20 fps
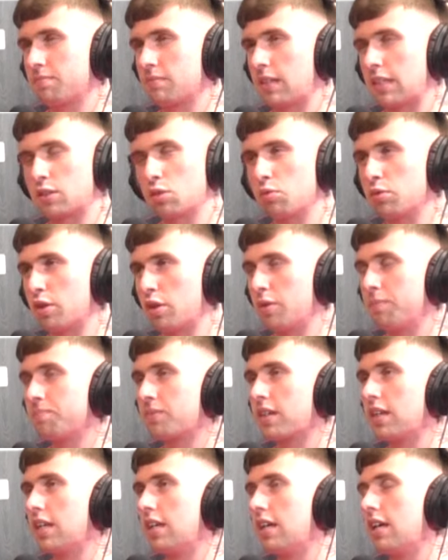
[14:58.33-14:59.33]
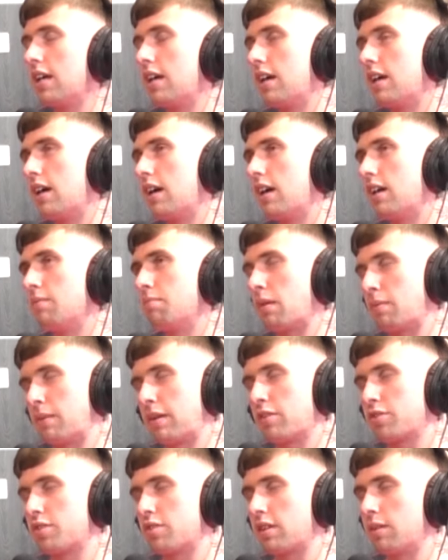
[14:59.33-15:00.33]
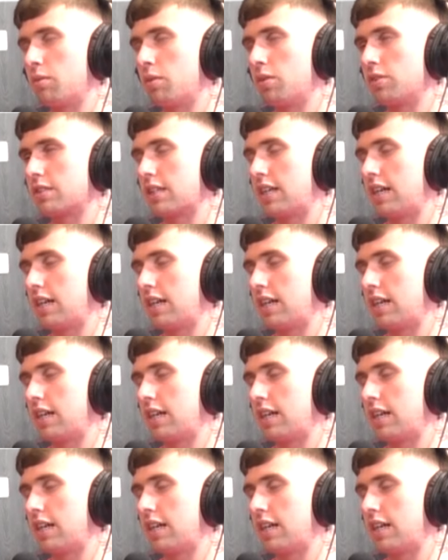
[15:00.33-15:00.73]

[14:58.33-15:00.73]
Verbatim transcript: I don't know but I'm near sure he was.